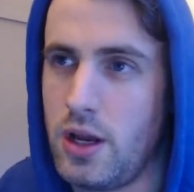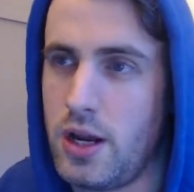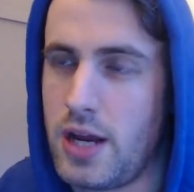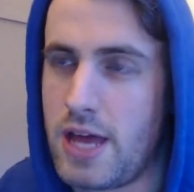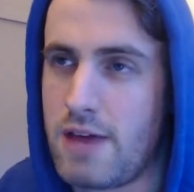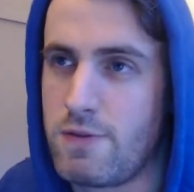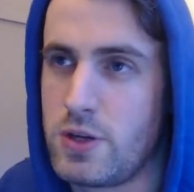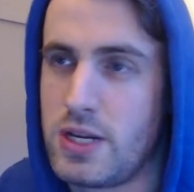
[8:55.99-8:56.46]

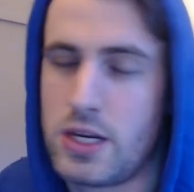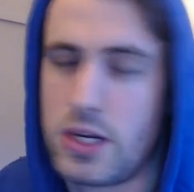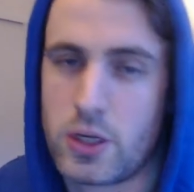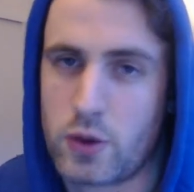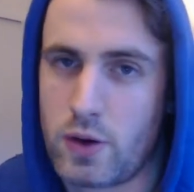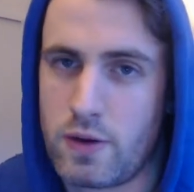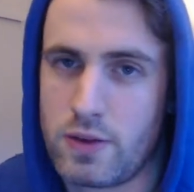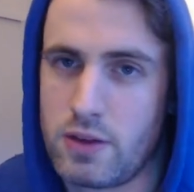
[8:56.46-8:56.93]
If you didn't
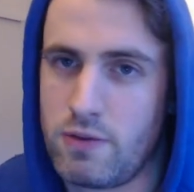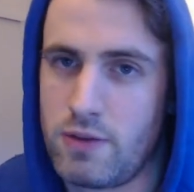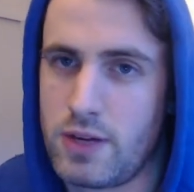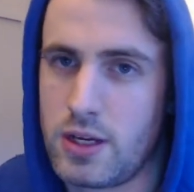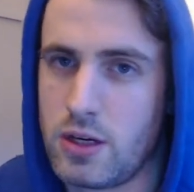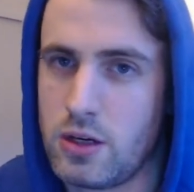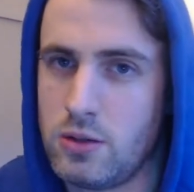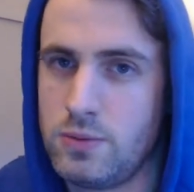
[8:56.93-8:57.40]
agree with the
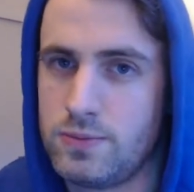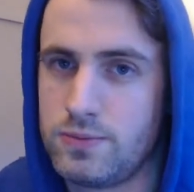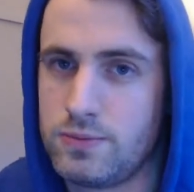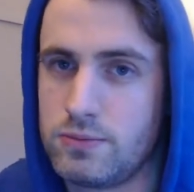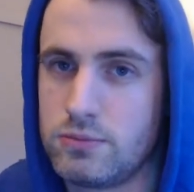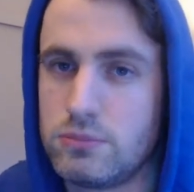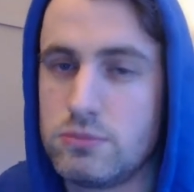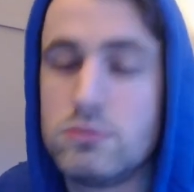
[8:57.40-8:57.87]
video,
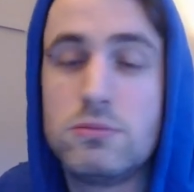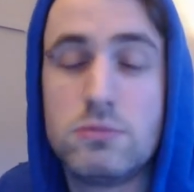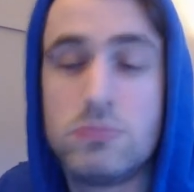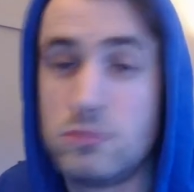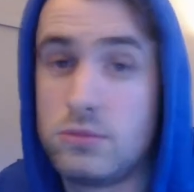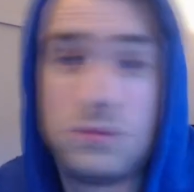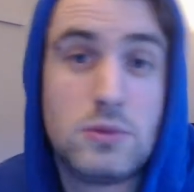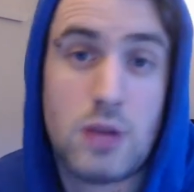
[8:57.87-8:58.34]

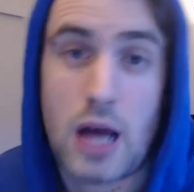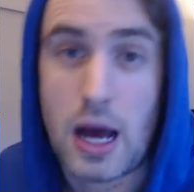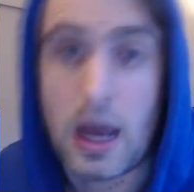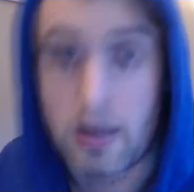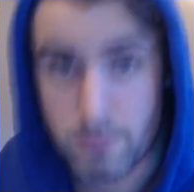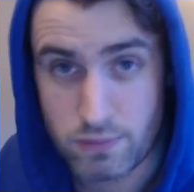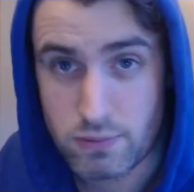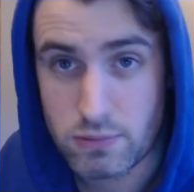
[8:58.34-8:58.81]

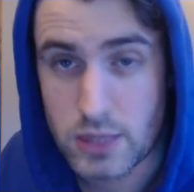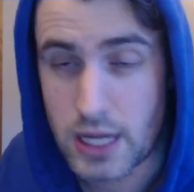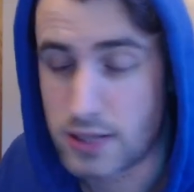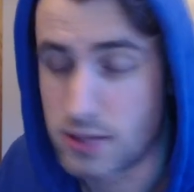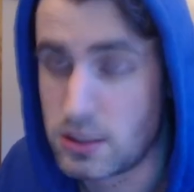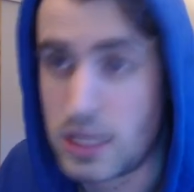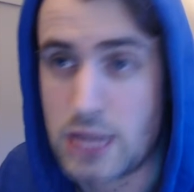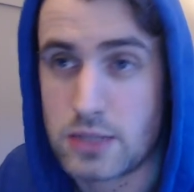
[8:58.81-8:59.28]

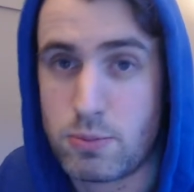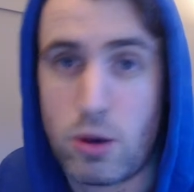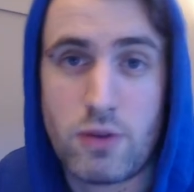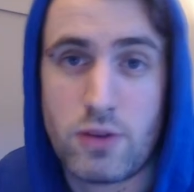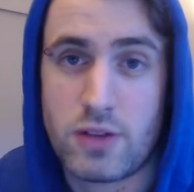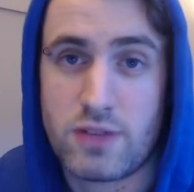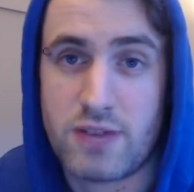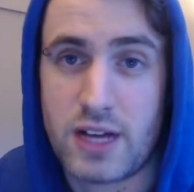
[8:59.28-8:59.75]
that's
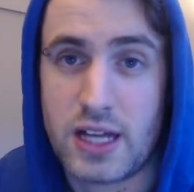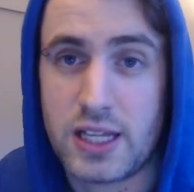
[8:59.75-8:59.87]
perfectly fine.